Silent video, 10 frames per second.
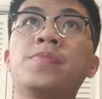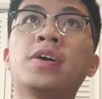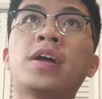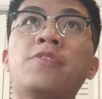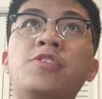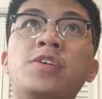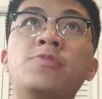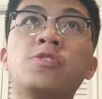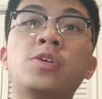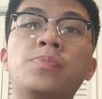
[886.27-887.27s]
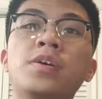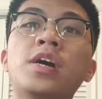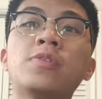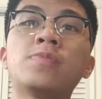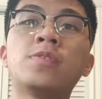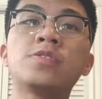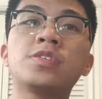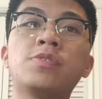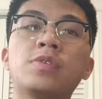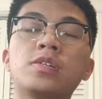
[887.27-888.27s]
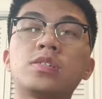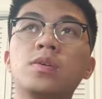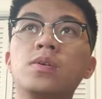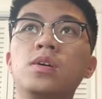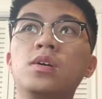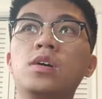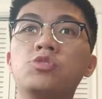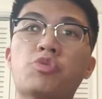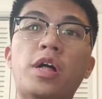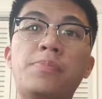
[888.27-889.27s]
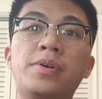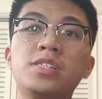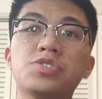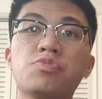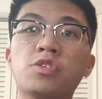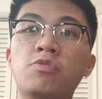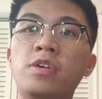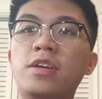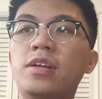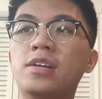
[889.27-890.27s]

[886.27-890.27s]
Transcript: one I really fully played mostly was Twilight Princess for the Wii.